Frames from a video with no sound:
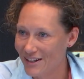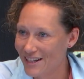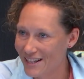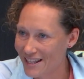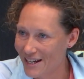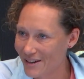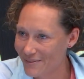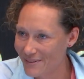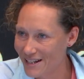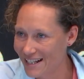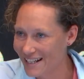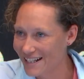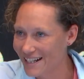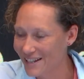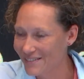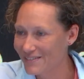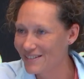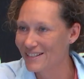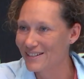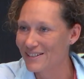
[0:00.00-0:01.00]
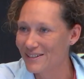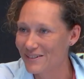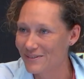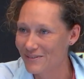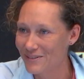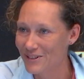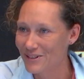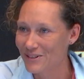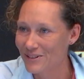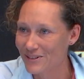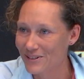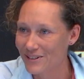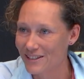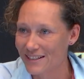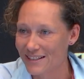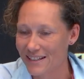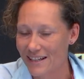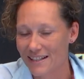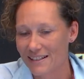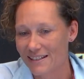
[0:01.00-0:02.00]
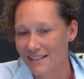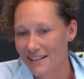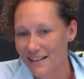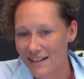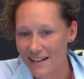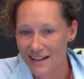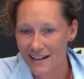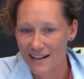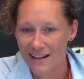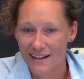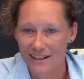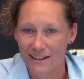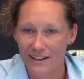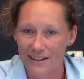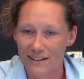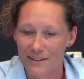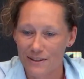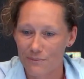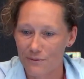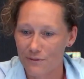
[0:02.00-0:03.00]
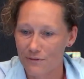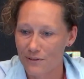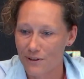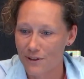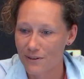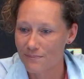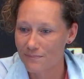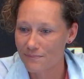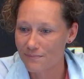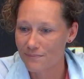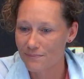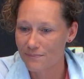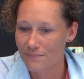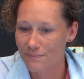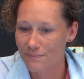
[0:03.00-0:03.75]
There'll be enough to do for sure. And like I said before, I'm